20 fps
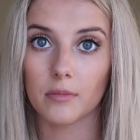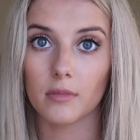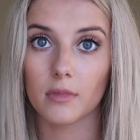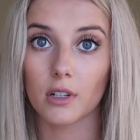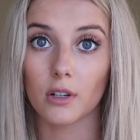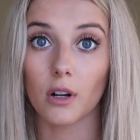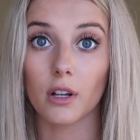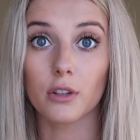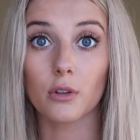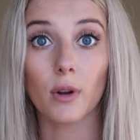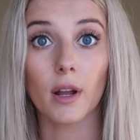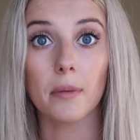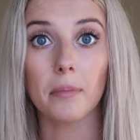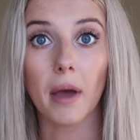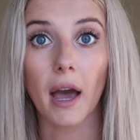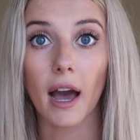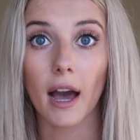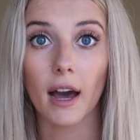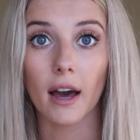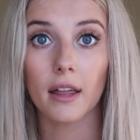they're on the right
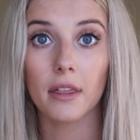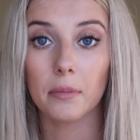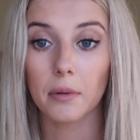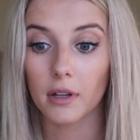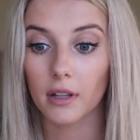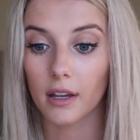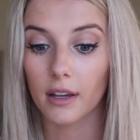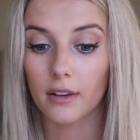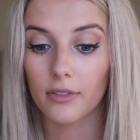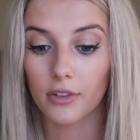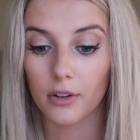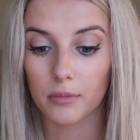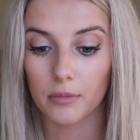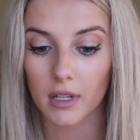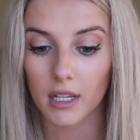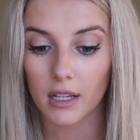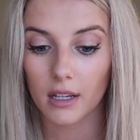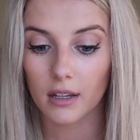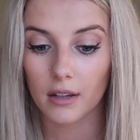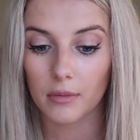path, but like for
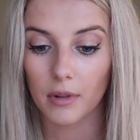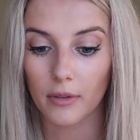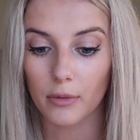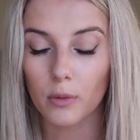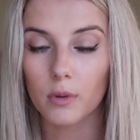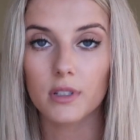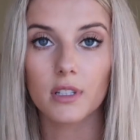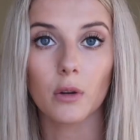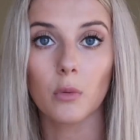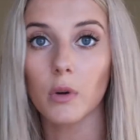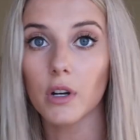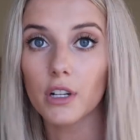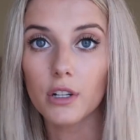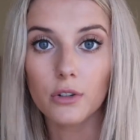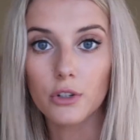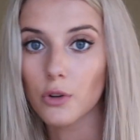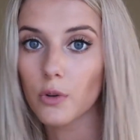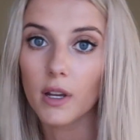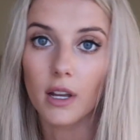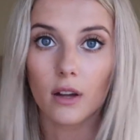me, everyone's like, what are
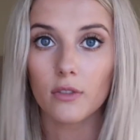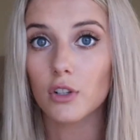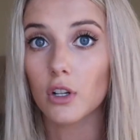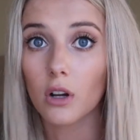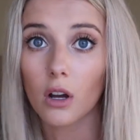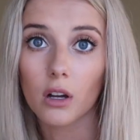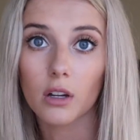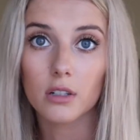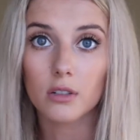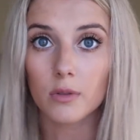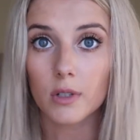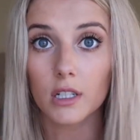you doing after college?